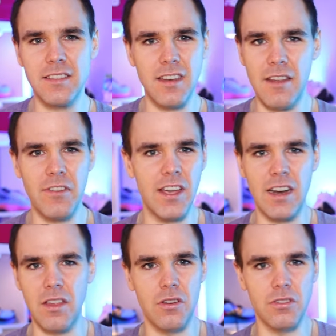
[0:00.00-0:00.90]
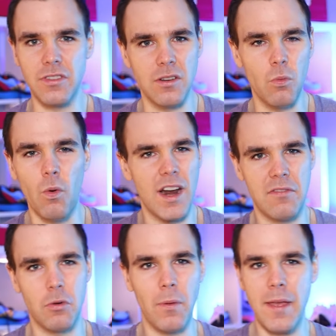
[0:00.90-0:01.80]
significant others and
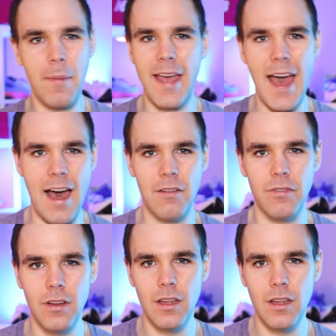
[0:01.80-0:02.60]
whatever we may have?